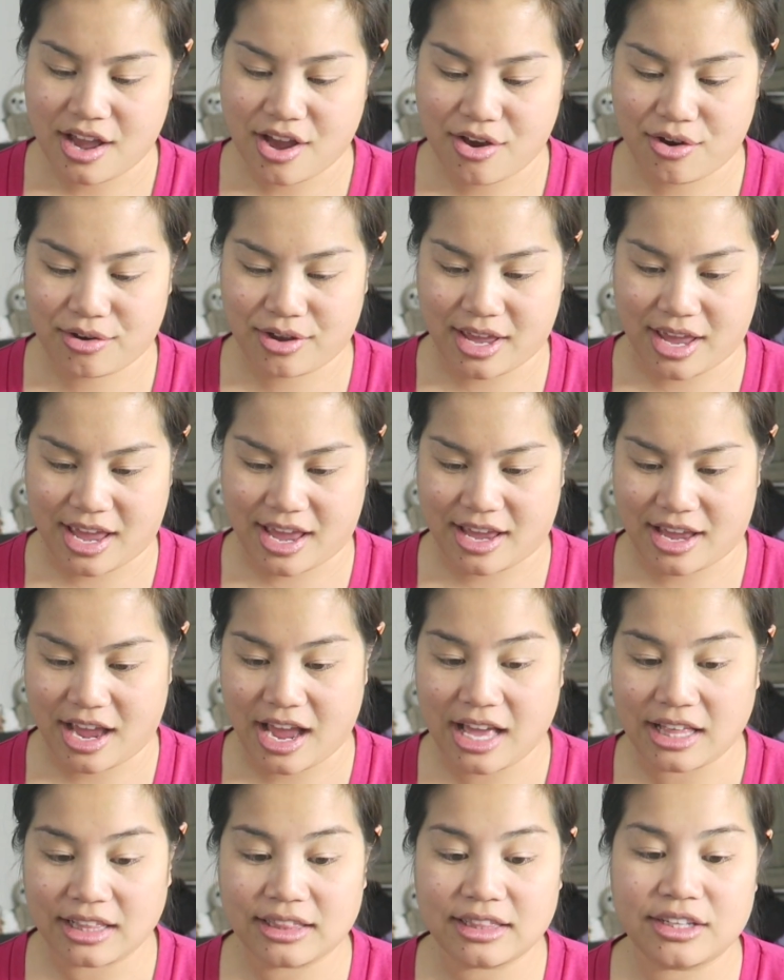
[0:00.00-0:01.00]
Okay,
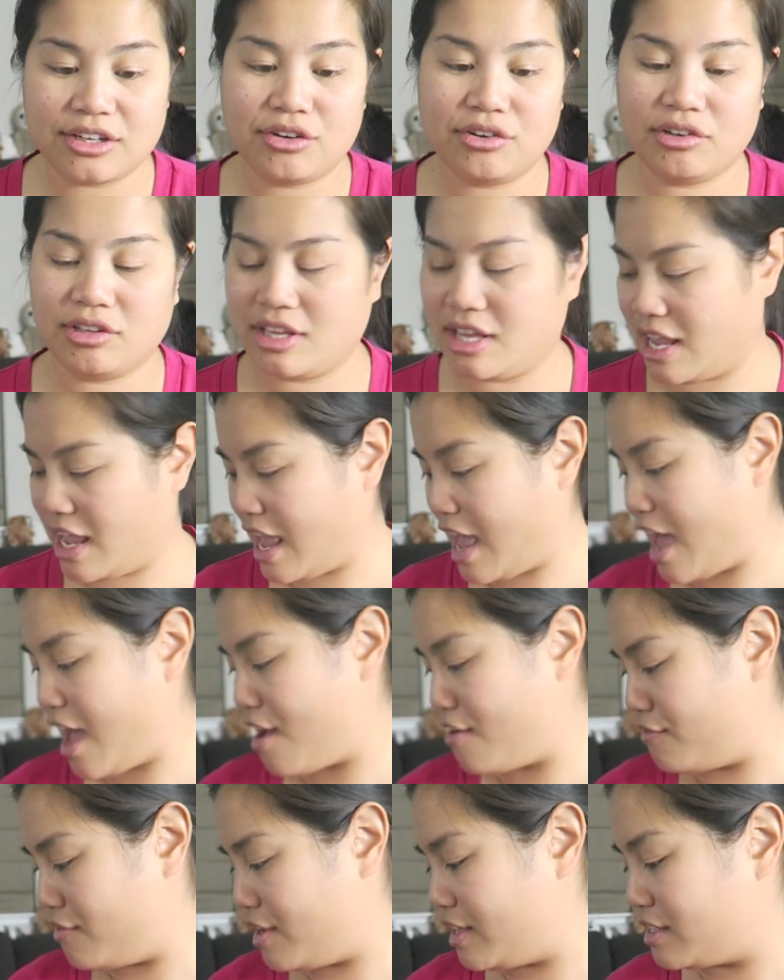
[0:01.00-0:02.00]
I literally
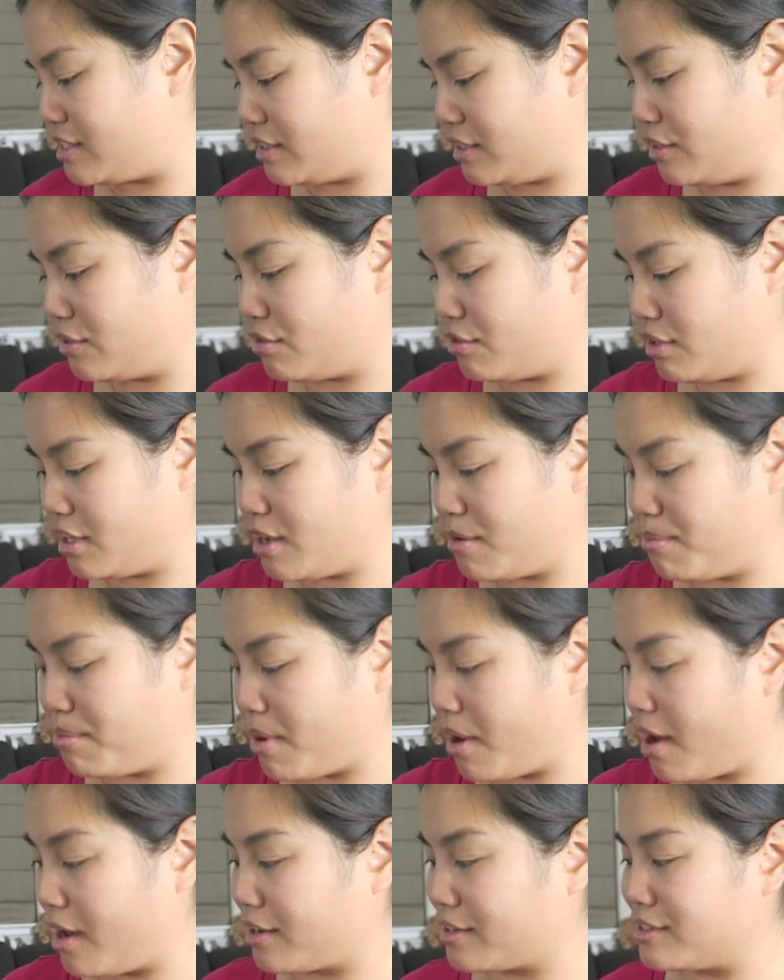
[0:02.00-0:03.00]
have, it's literally a
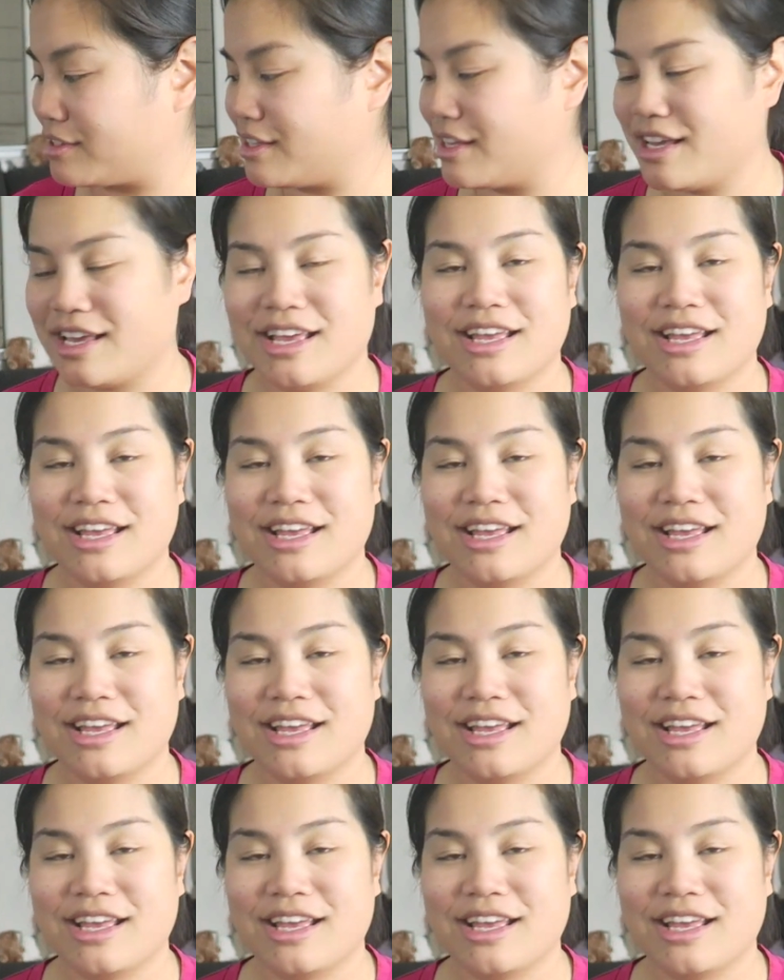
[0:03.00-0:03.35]
box.